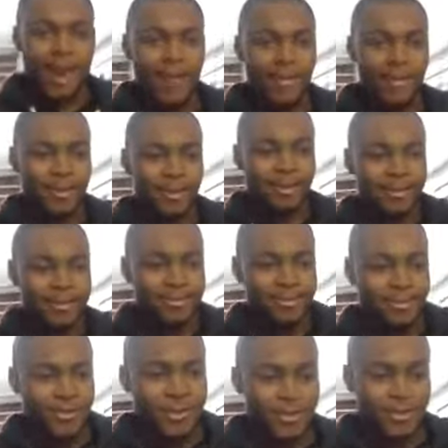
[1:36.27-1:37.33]
and then a
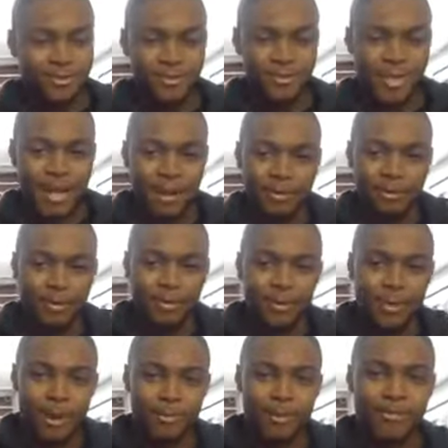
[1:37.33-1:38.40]
torrential
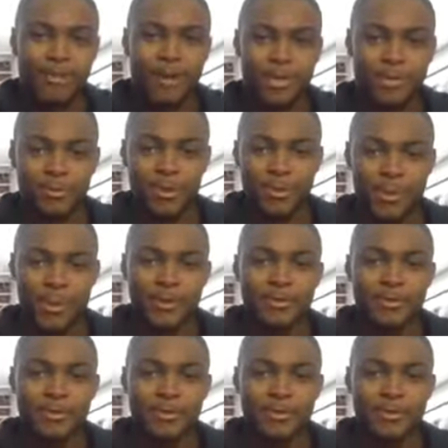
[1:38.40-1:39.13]
downpour went on my face and made me